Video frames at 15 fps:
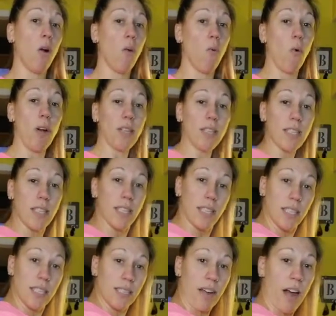once
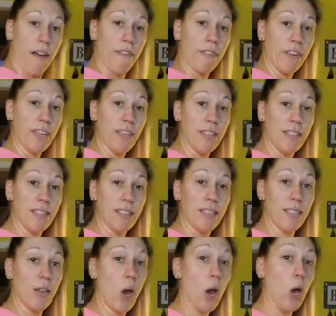this stuff
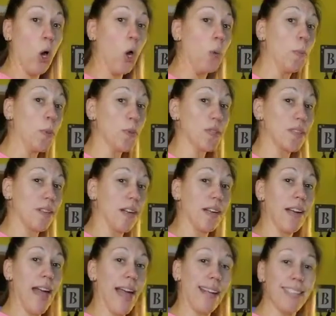is almost
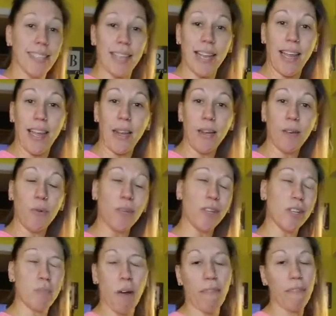done. I'd say when
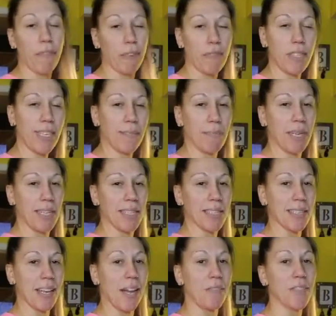there's about 15
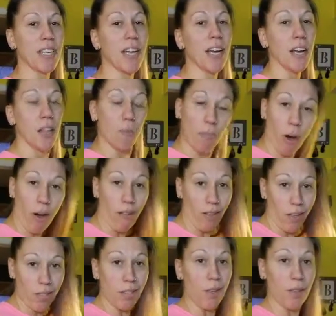minutes left. The
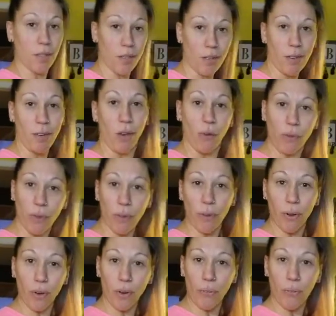barley is also gonna go for
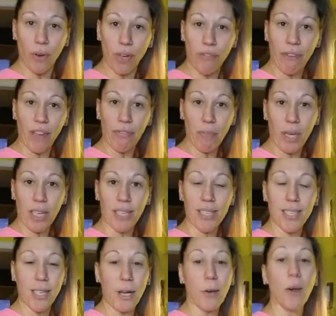30 to 45
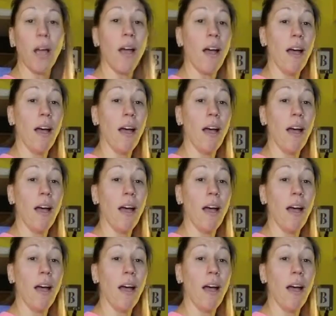minutes. So